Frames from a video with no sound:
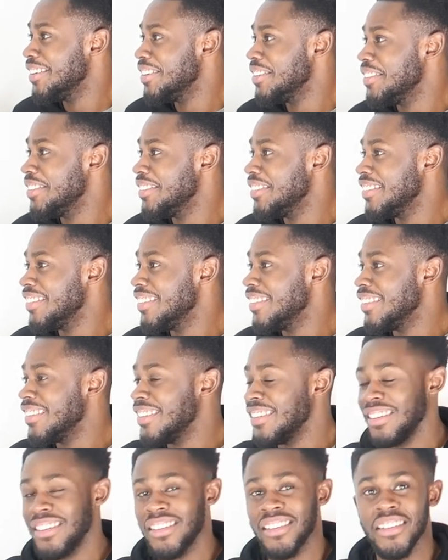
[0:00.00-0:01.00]

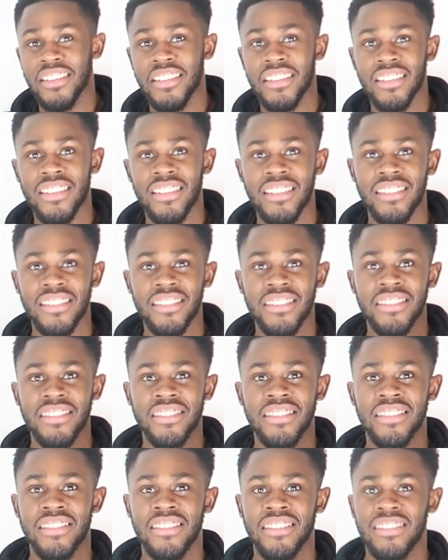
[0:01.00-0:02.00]

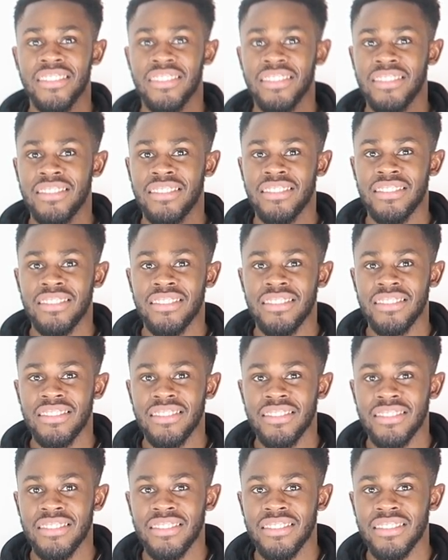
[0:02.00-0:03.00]

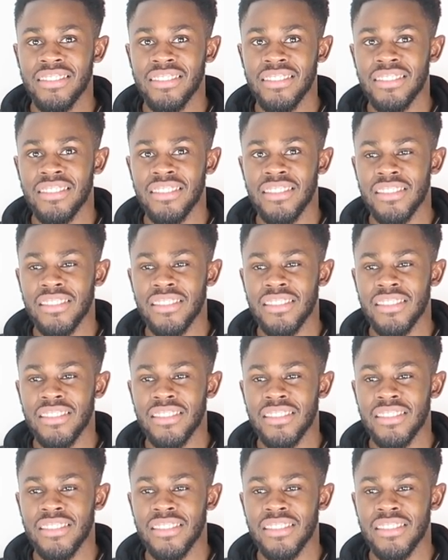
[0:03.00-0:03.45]
This person isn't speaking.